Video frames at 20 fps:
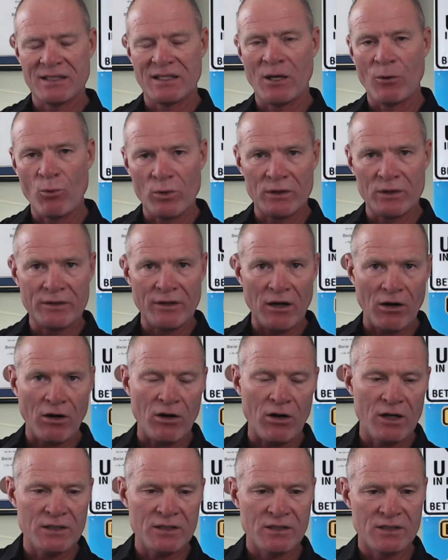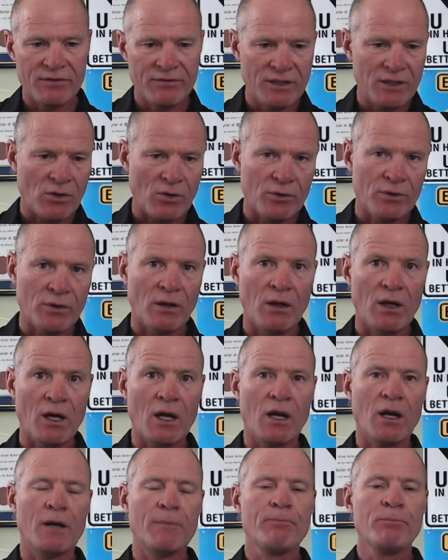they will not cause the vehicle to
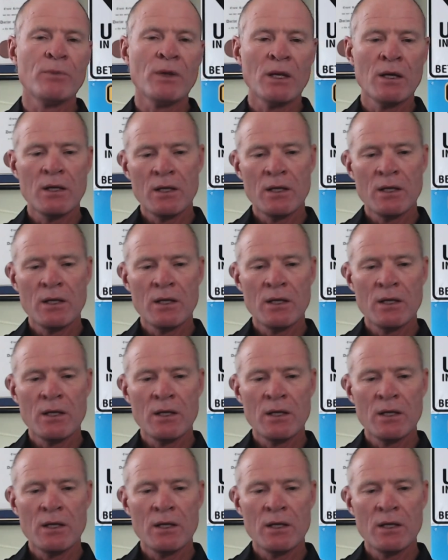lock up.